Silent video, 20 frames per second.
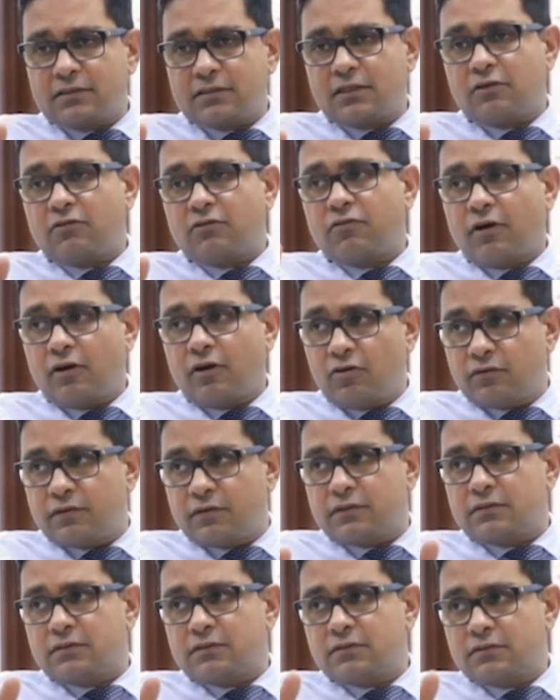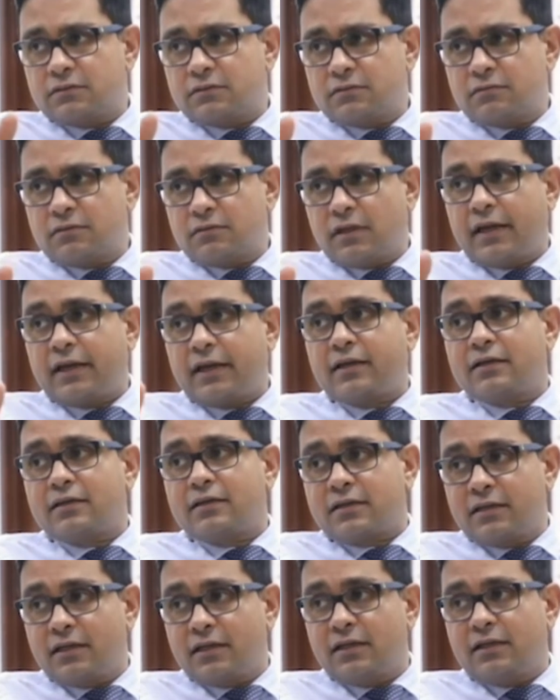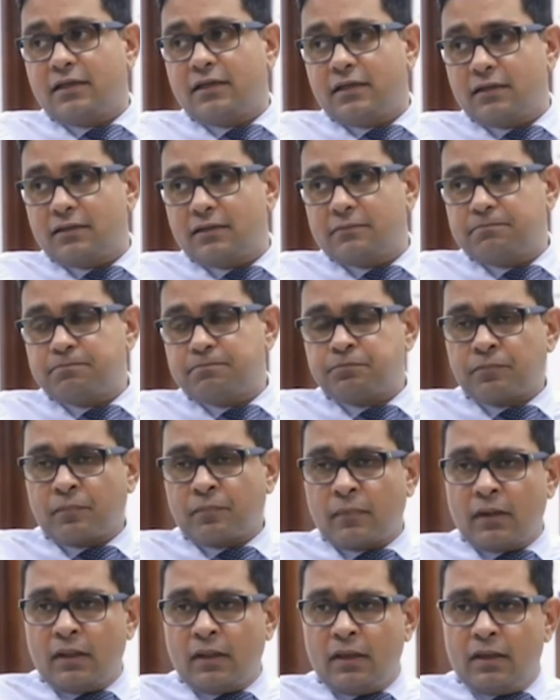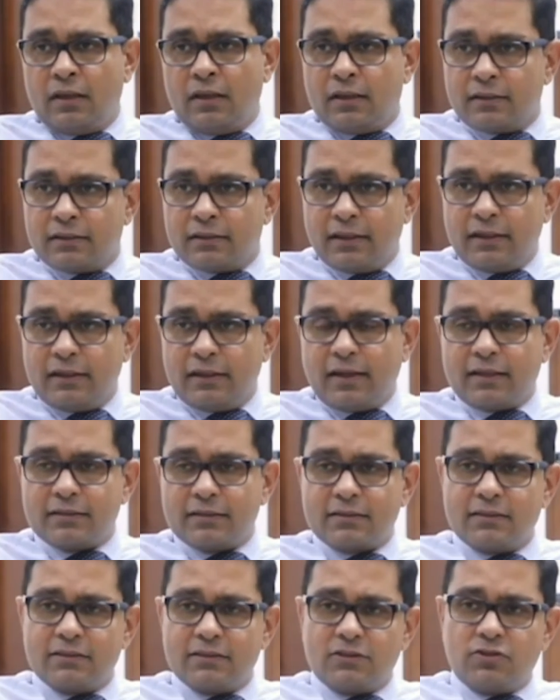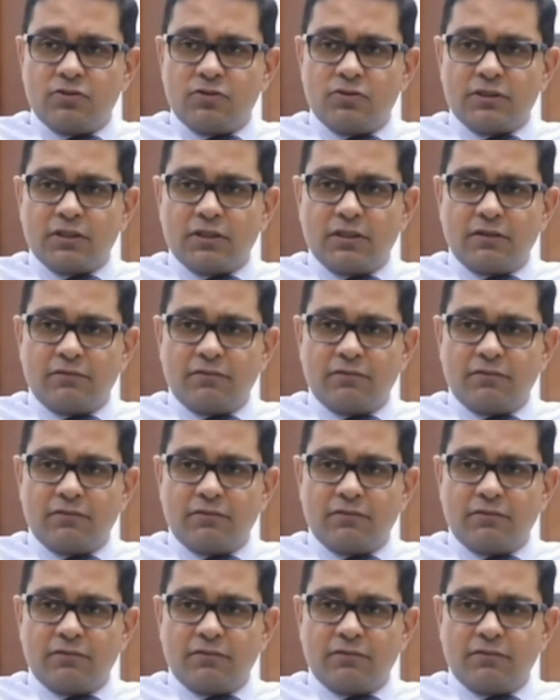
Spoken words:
set of followers, like a real leader. Then as an institution,